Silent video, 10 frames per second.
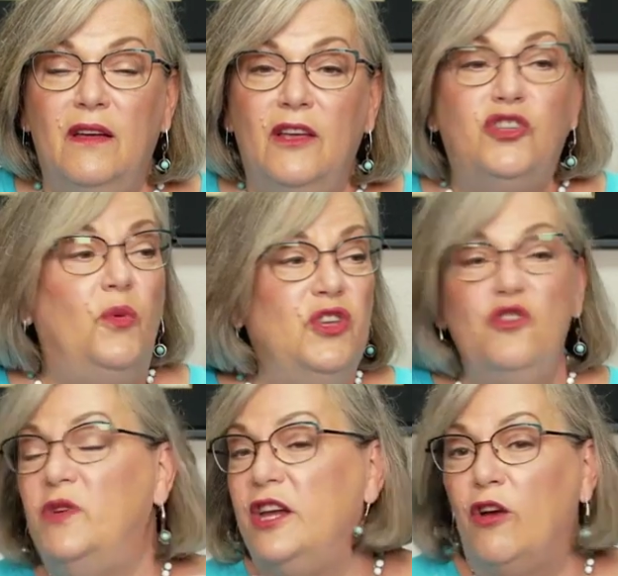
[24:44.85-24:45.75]
So when
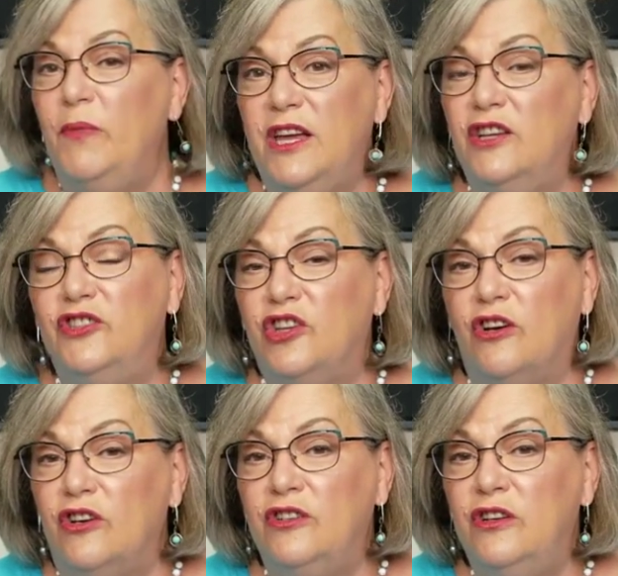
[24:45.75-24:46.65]
you hear me
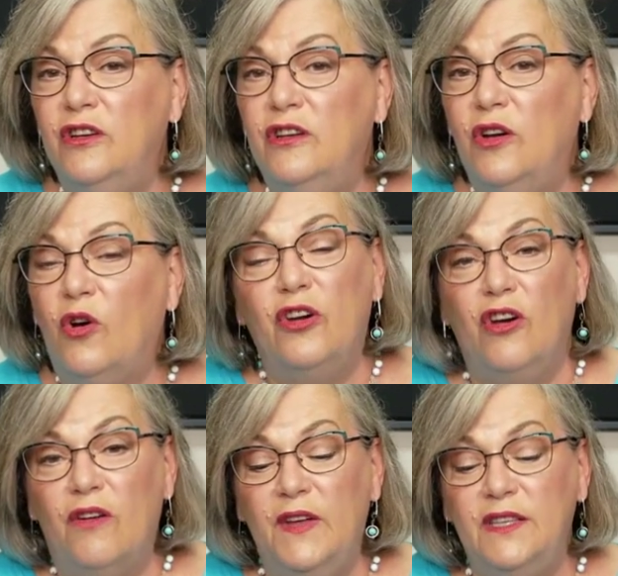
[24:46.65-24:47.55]
concerned or
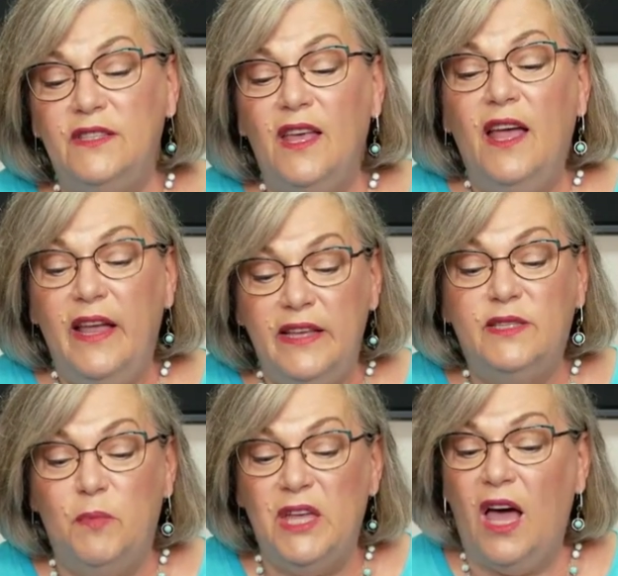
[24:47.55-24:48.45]
nervous, it's
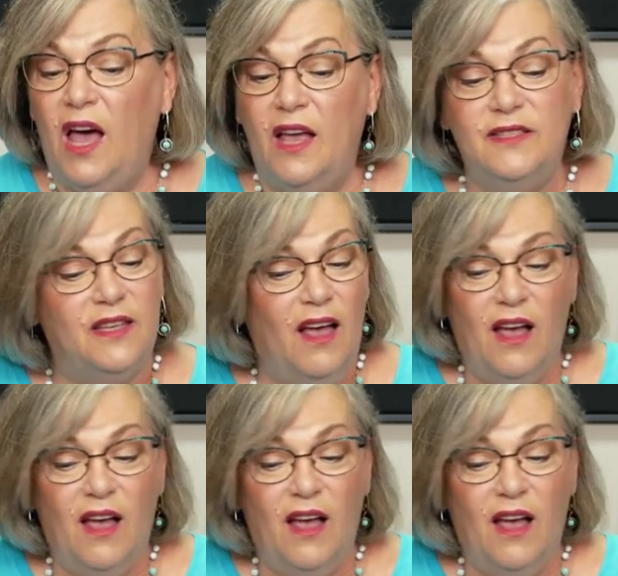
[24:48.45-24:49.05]
because